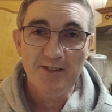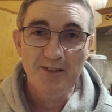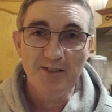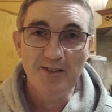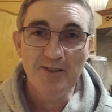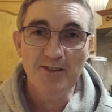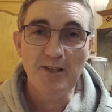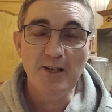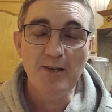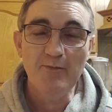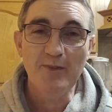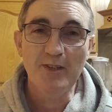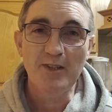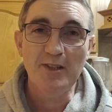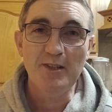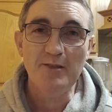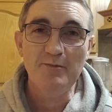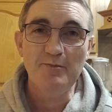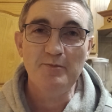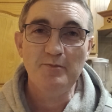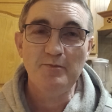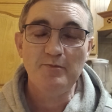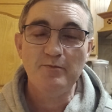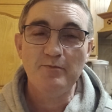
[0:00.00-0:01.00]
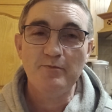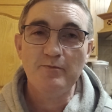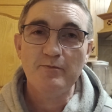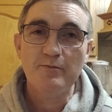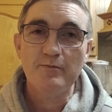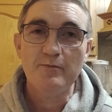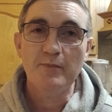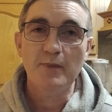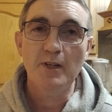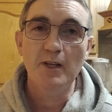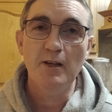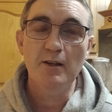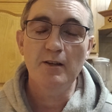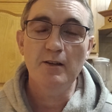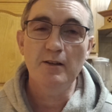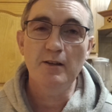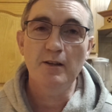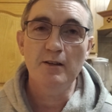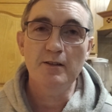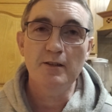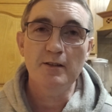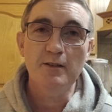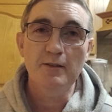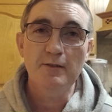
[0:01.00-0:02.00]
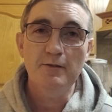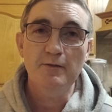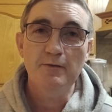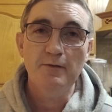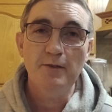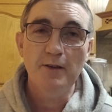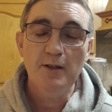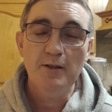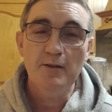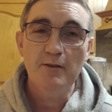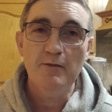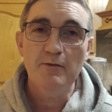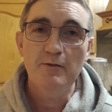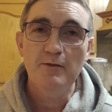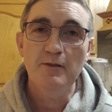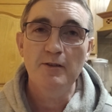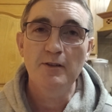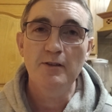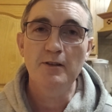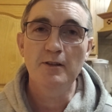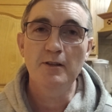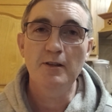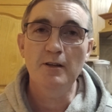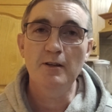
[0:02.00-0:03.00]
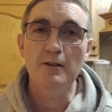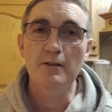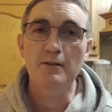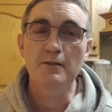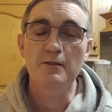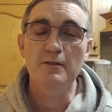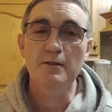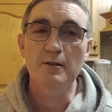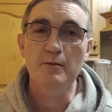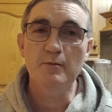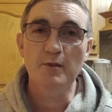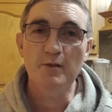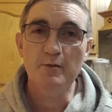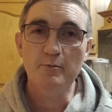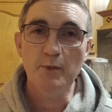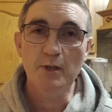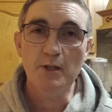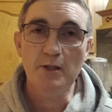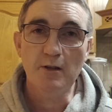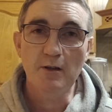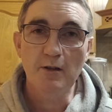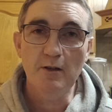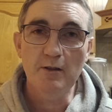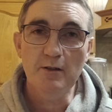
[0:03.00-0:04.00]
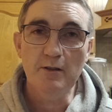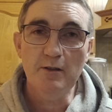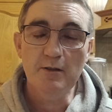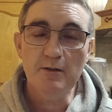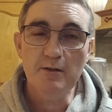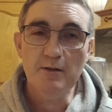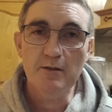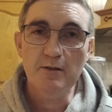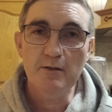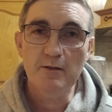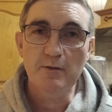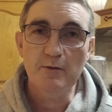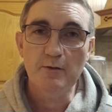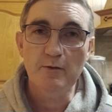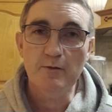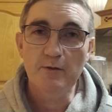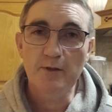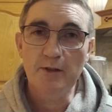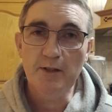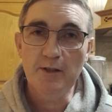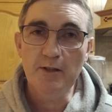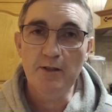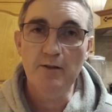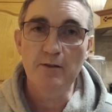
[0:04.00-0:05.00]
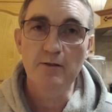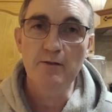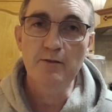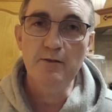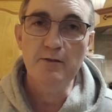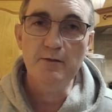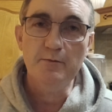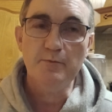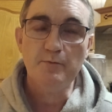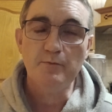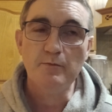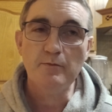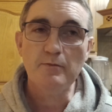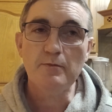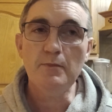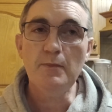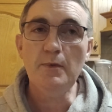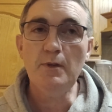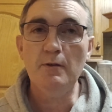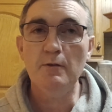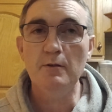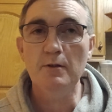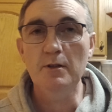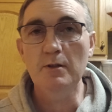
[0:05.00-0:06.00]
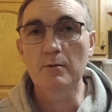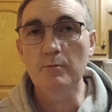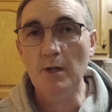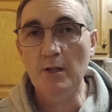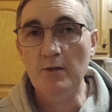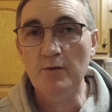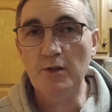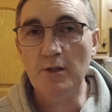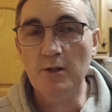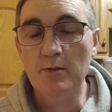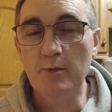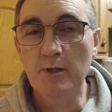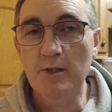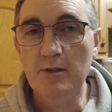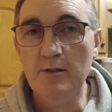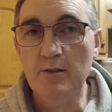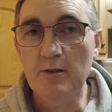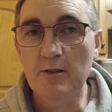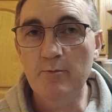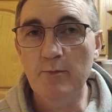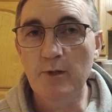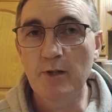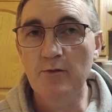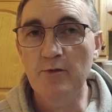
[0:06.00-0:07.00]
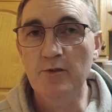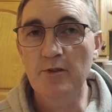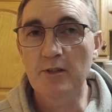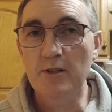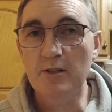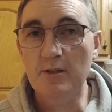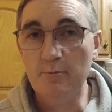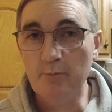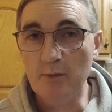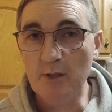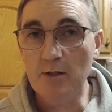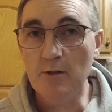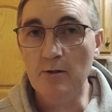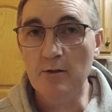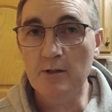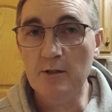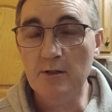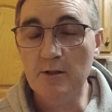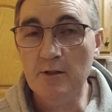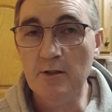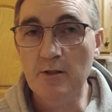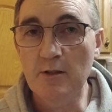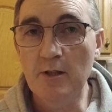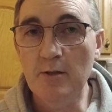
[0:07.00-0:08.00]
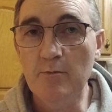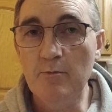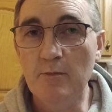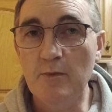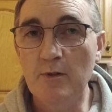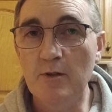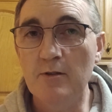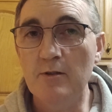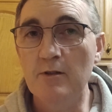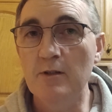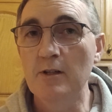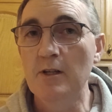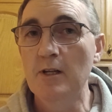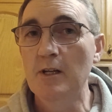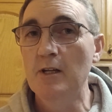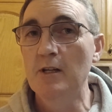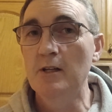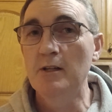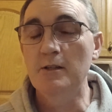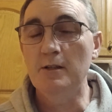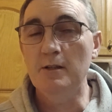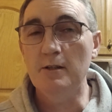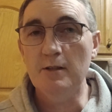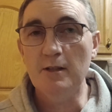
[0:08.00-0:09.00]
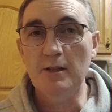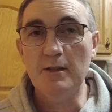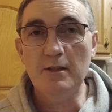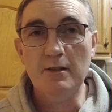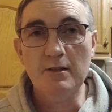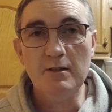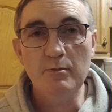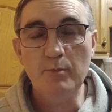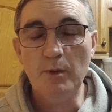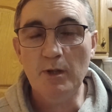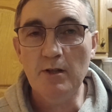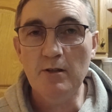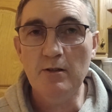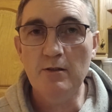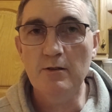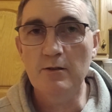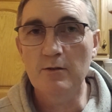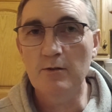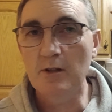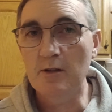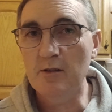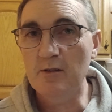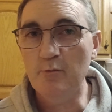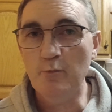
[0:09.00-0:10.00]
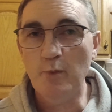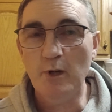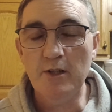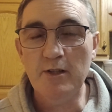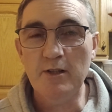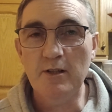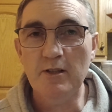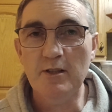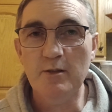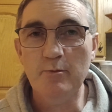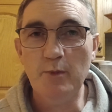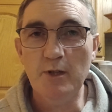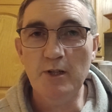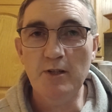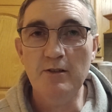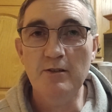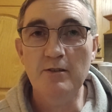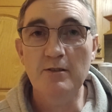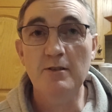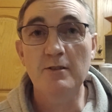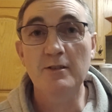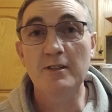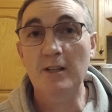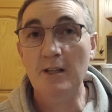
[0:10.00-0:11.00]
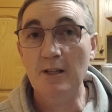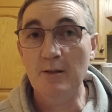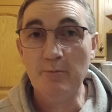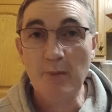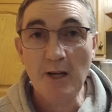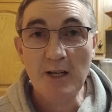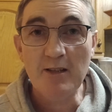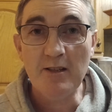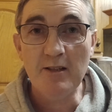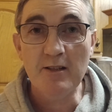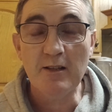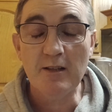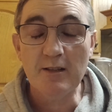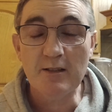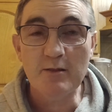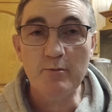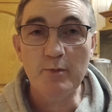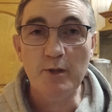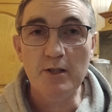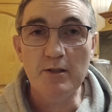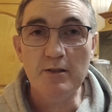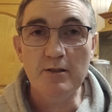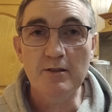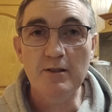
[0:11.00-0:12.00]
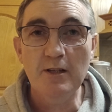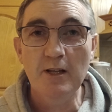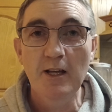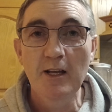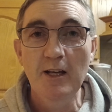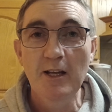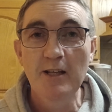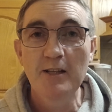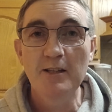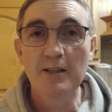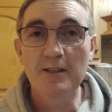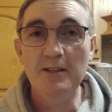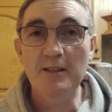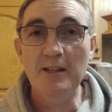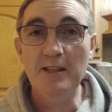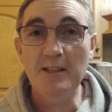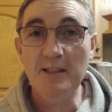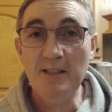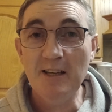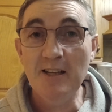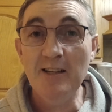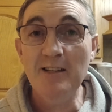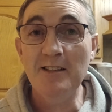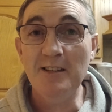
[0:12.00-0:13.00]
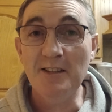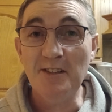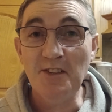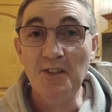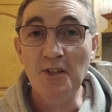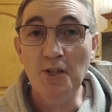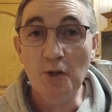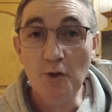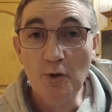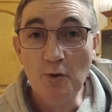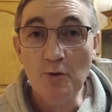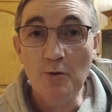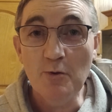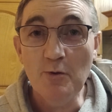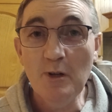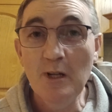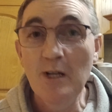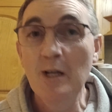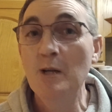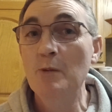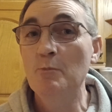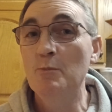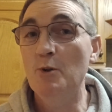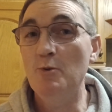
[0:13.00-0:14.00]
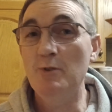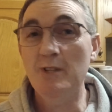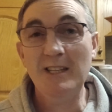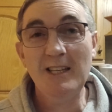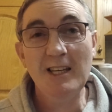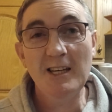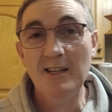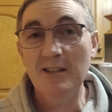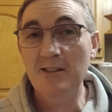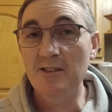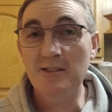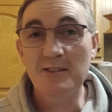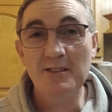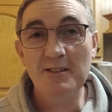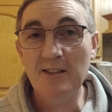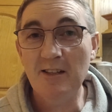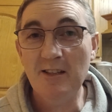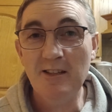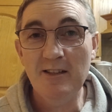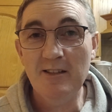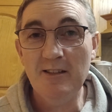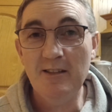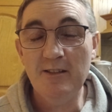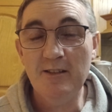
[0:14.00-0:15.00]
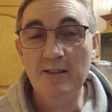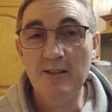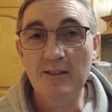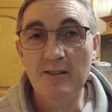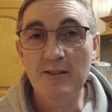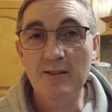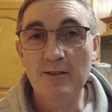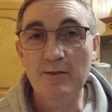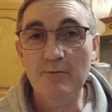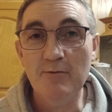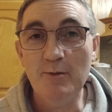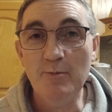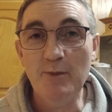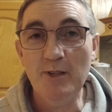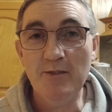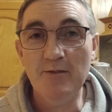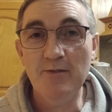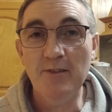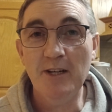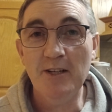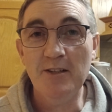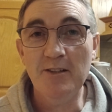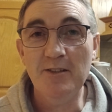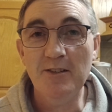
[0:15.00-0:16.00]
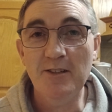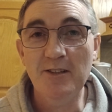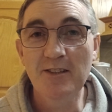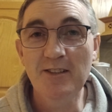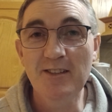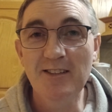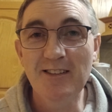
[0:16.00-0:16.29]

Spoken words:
at the same time. And I found that some of my colleagues over the years, and you mentioned about these spiritual experiences to them, or near-death experiences, or out-of-body experiences, or telepathic experiences, they say, yeah, I know, but we cannot say anything or we'll be fired.